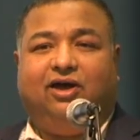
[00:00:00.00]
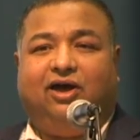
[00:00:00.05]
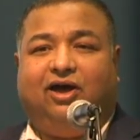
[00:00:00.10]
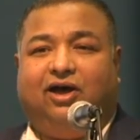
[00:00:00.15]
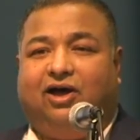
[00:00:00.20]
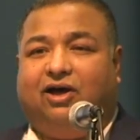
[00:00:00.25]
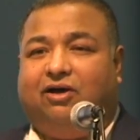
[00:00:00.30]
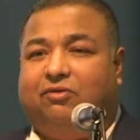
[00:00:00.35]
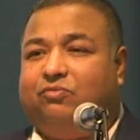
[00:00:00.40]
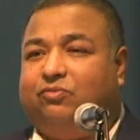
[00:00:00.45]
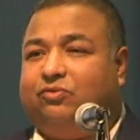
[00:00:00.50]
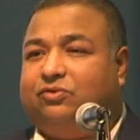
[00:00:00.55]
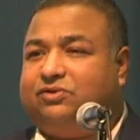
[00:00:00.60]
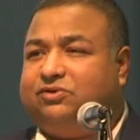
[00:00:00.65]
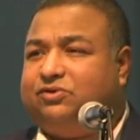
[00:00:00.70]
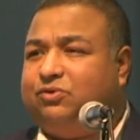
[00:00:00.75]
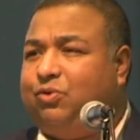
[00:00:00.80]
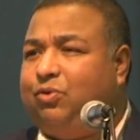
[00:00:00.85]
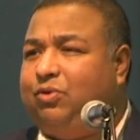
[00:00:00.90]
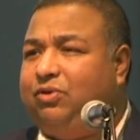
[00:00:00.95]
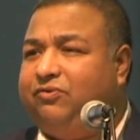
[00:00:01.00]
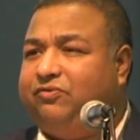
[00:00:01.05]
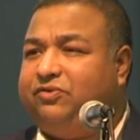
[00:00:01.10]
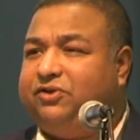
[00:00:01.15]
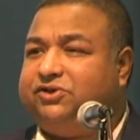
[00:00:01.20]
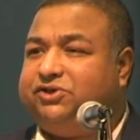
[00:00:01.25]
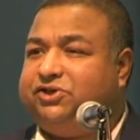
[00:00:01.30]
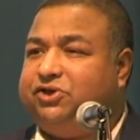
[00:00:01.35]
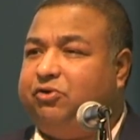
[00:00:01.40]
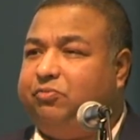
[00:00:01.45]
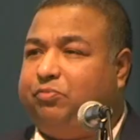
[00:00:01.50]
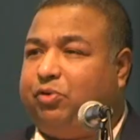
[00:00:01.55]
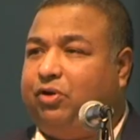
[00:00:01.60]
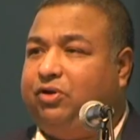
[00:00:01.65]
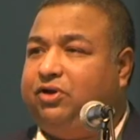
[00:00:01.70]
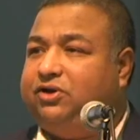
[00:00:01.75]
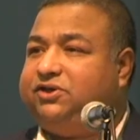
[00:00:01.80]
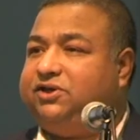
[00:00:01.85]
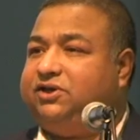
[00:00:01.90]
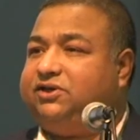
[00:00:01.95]
all of the
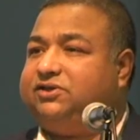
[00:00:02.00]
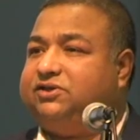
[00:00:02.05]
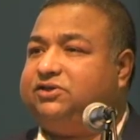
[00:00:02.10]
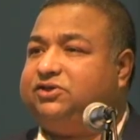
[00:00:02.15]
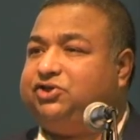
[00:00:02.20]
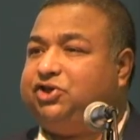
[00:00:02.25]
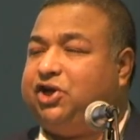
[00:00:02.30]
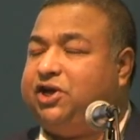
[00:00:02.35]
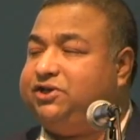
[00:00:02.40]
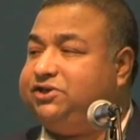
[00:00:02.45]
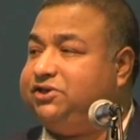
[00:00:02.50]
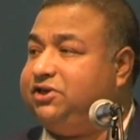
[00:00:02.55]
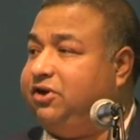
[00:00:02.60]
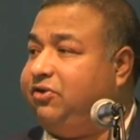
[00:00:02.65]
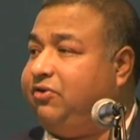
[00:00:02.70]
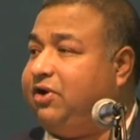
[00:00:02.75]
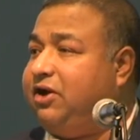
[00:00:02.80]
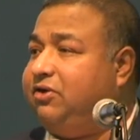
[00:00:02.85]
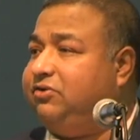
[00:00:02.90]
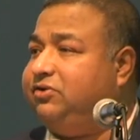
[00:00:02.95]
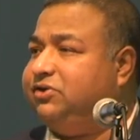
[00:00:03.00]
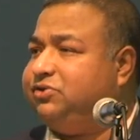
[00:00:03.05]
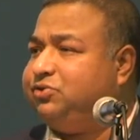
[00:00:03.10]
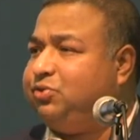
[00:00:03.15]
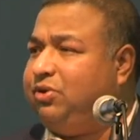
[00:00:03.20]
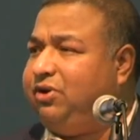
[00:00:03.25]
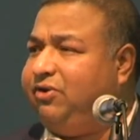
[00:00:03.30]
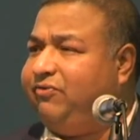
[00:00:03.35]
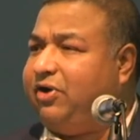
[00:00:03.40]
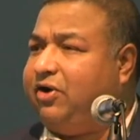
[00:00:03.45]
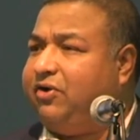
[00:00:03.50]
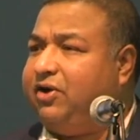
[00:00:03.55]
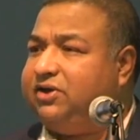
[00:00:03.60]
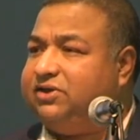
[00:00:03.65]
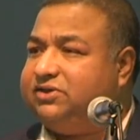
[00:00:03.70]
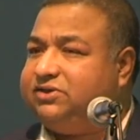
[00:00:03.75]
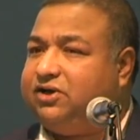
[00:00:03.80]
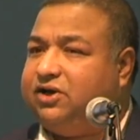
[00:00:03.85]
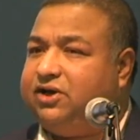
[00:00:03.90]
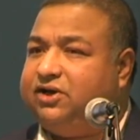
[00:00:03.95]
geopolitics that's changing around us, all of our
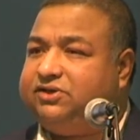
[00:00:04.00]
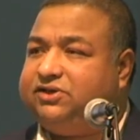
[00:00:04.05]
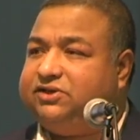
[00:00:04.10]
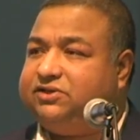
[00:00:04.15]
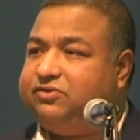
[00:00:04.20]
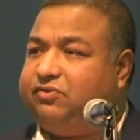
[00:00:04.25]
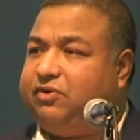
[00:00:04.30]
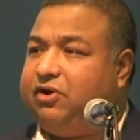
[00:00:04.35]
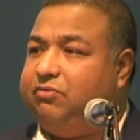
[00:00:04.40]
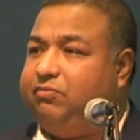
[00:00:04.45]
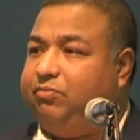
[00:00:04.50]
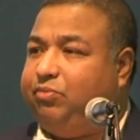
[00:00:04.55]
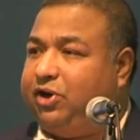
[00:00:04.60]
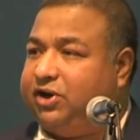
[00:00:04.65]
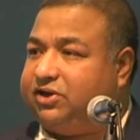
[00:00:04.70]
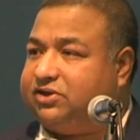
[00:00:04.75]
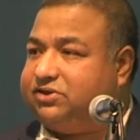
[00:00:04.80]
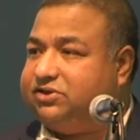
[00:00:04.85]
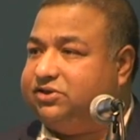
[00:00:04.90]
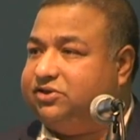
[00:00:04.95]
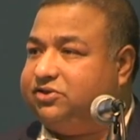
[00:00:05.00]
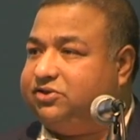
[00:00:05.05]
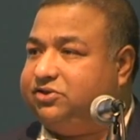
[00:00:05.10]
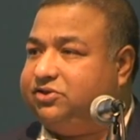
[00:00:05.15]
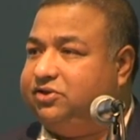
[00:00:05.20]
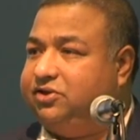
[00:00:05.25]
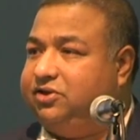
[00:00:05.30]
anxieties around Brexit,